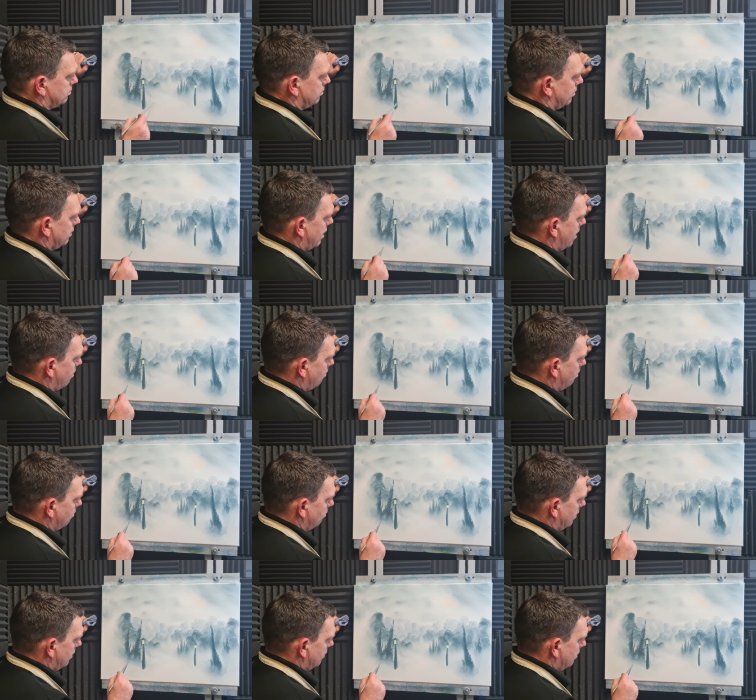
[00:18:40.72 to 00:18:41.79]
some there, won't
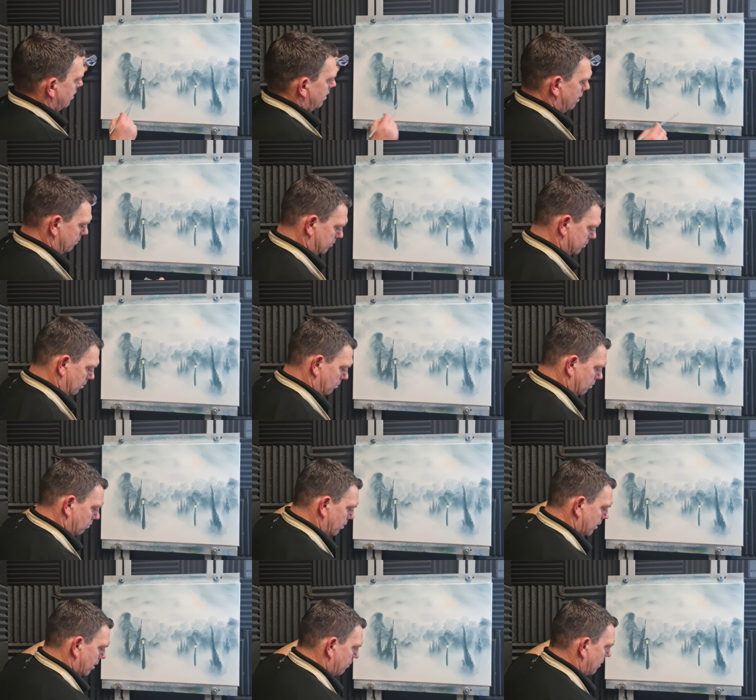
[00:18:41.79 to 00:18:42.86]
we? So we'll
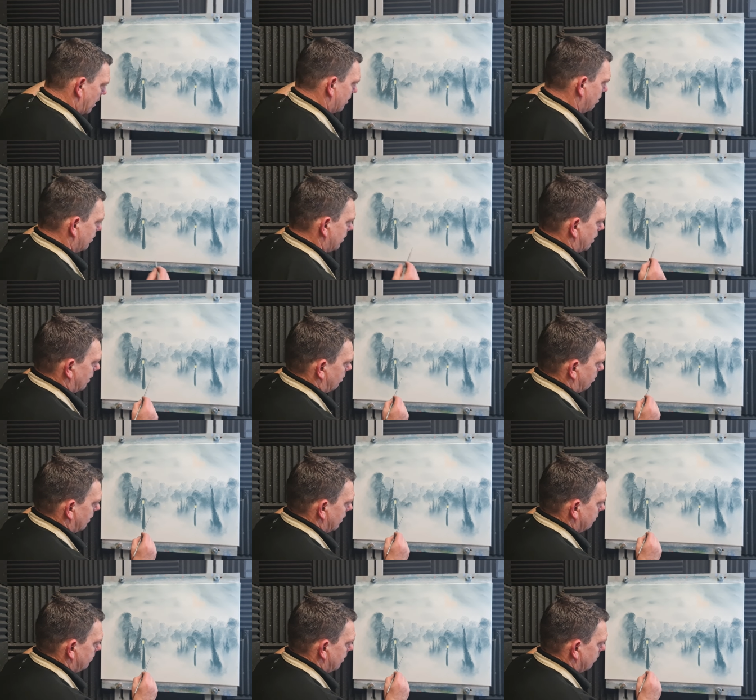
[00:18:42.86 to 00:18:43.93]
worry about all that lot
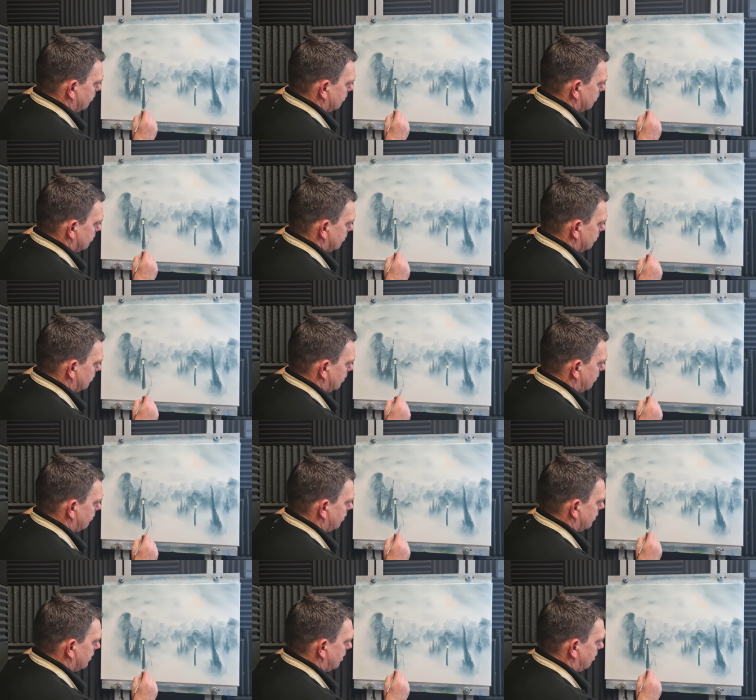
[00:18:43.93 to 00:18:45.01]
later. In fact, well, I've
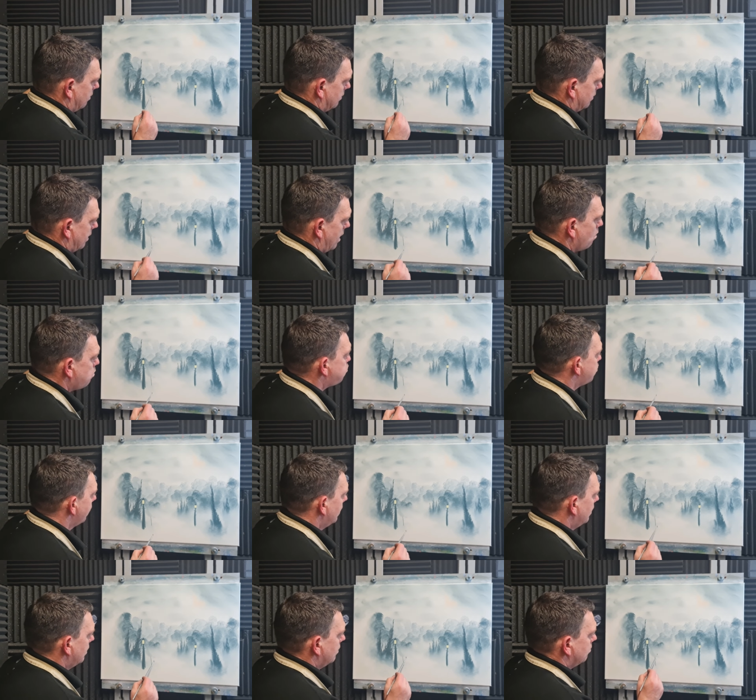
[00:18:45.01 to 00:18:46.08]
got that on there.
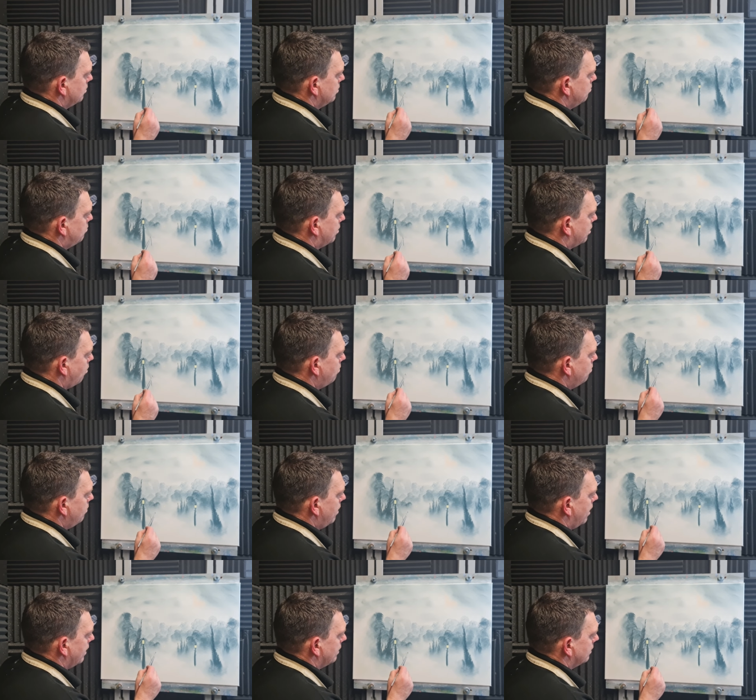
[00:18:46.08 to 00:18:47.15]
You go
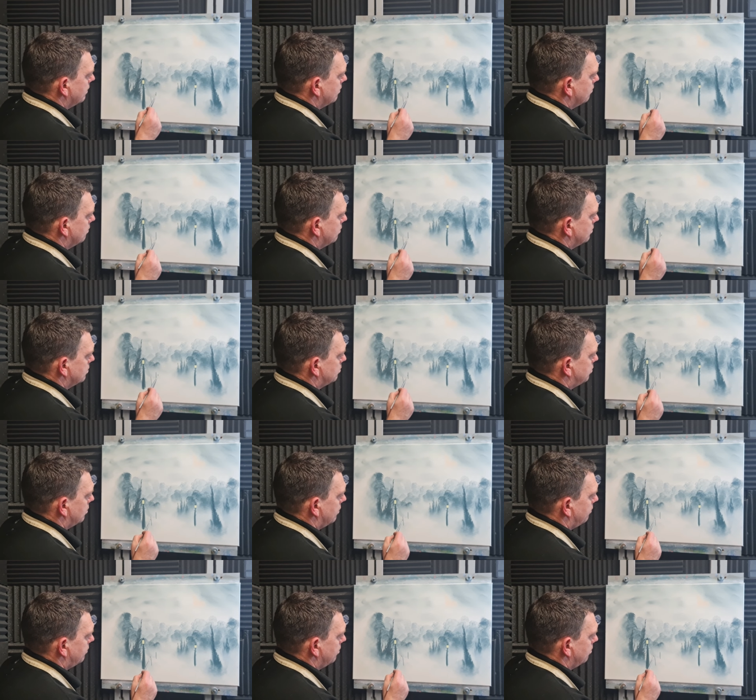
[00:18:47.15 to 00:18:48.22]
away, we'll just put a
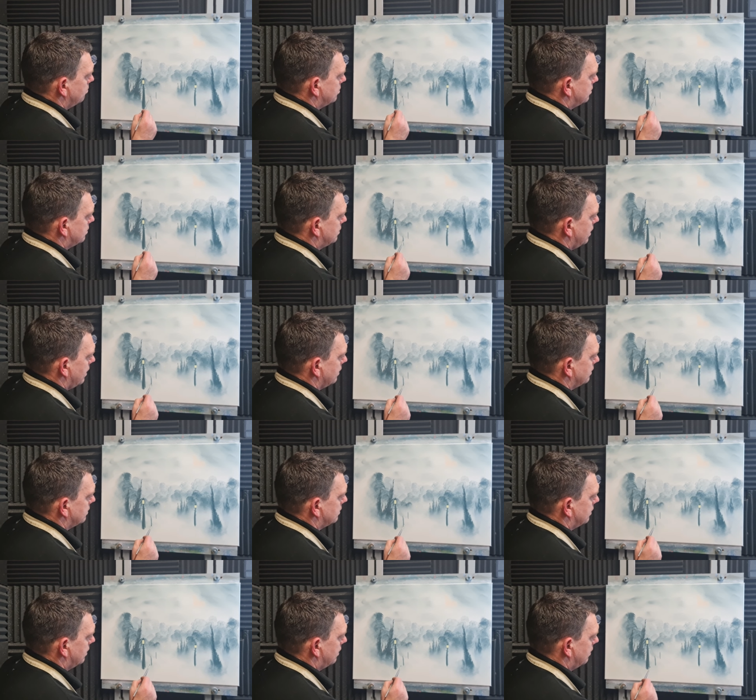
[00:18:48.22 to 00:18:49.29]
few
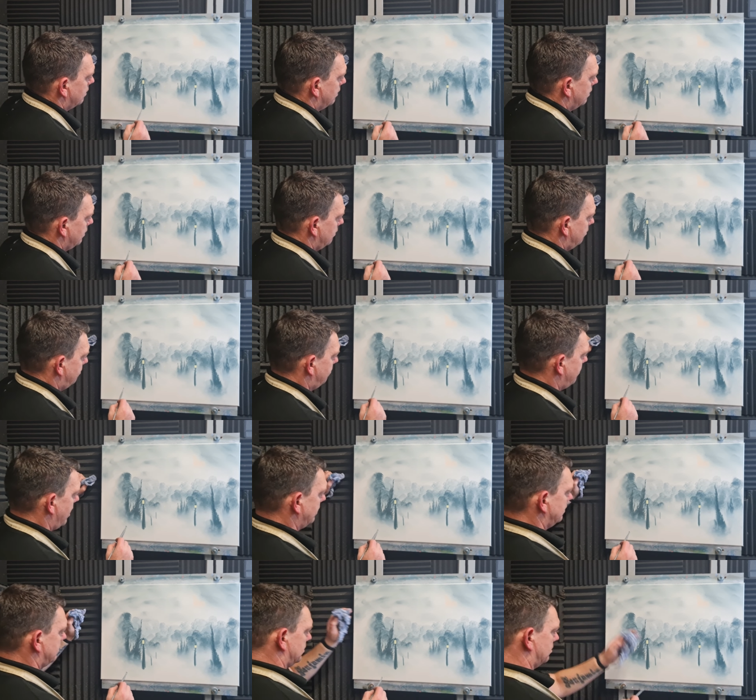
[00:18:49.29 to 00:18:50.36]
sticks, little
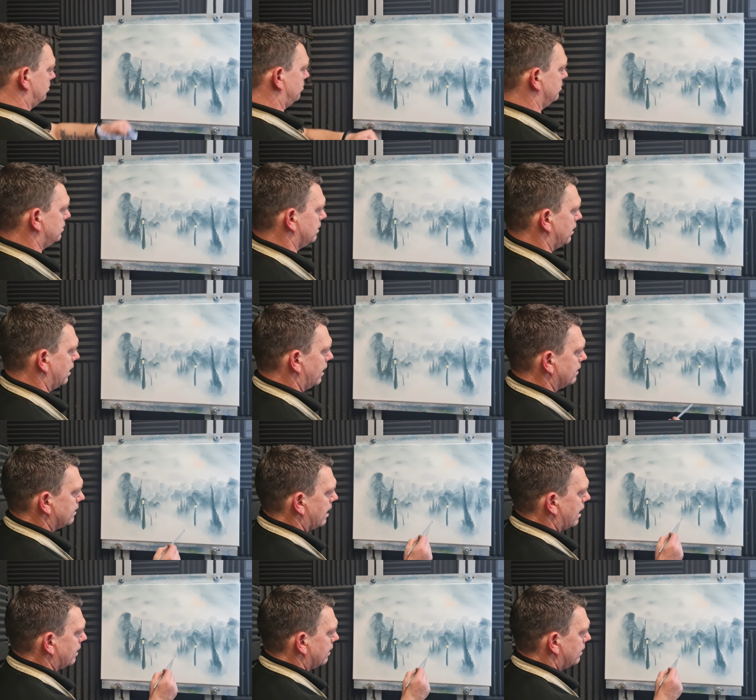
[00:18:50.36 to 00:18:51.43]
fence or something like
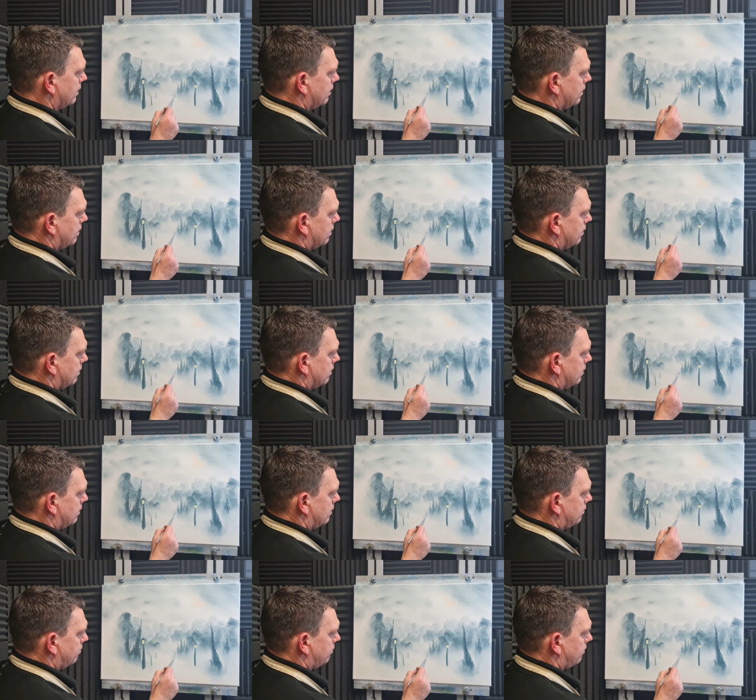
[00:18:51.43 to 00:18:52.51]
that,
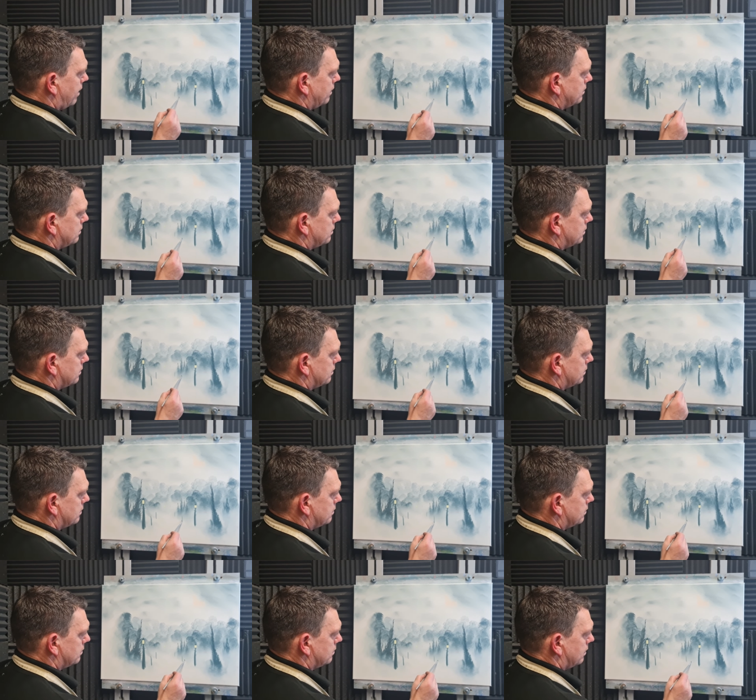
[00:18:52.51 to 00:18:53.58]
little fence
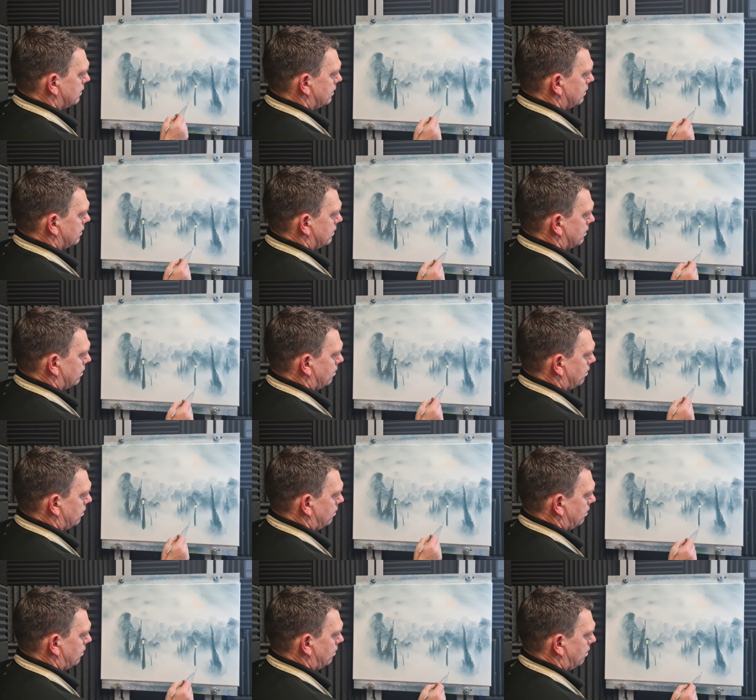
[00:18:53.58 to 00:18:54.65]
all
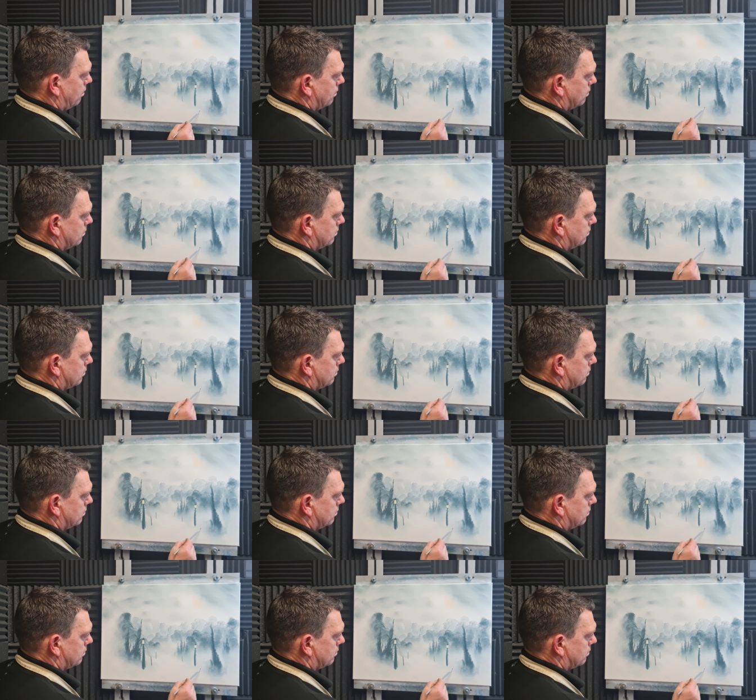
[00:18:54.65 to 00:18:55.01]
along,